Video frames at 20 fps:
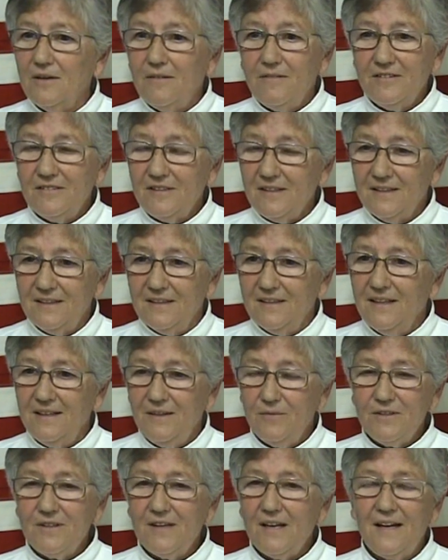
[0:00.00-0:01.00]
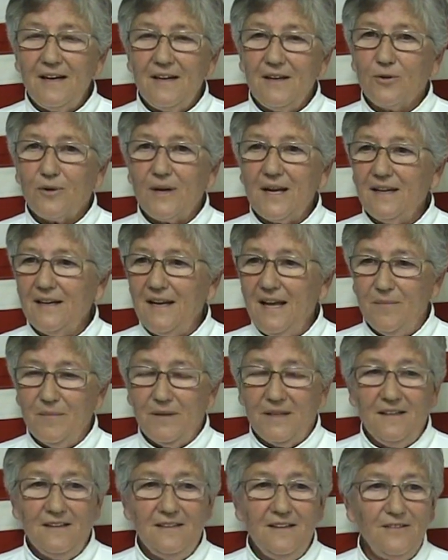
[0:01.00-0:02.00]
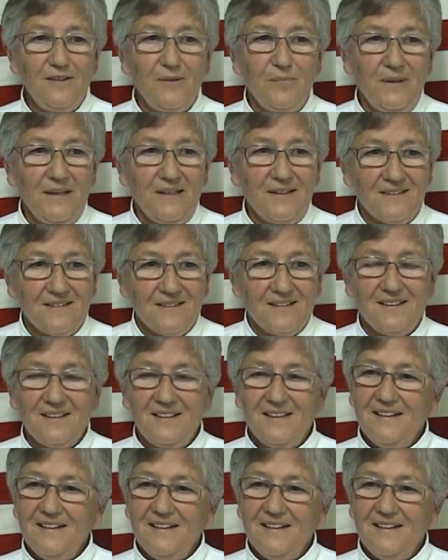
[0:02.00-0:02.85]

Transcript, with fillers: all of a sudden, he was, had a Greek name and he disappeared.